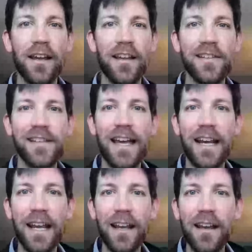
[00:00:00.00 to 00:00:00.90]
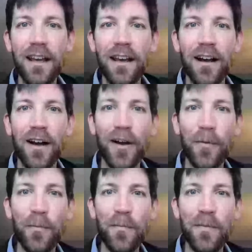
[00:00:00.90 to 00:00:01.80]
setting,
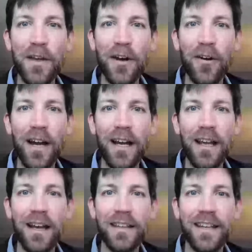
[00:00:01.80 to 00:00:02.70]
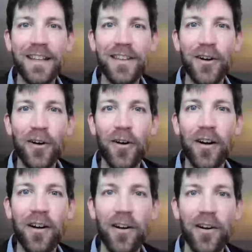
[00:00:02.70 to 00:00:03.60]
I think there
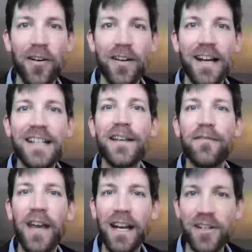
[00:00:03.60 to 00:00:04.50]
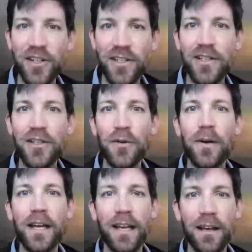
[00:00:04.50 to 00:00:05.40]
are nice advantages to
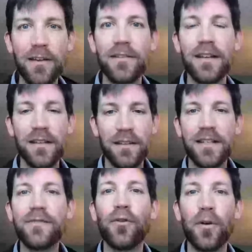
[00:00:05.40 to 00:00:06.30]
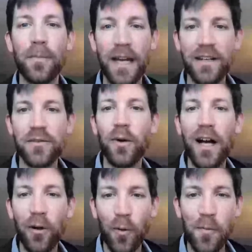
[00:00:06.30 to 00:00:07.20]
doing this format as
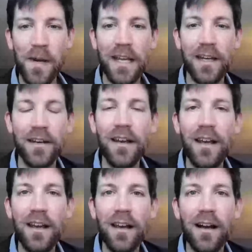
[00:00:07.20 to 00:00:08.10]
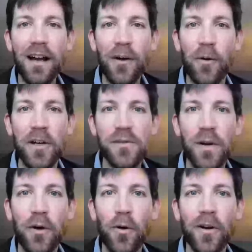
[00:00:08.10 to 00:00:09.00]
well, where we can where it's
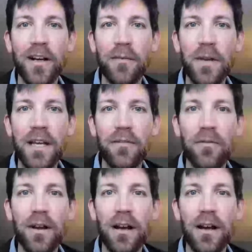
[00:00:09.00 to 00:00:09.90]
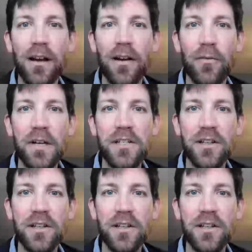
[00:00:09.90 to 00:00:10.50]
recorded and we can reach a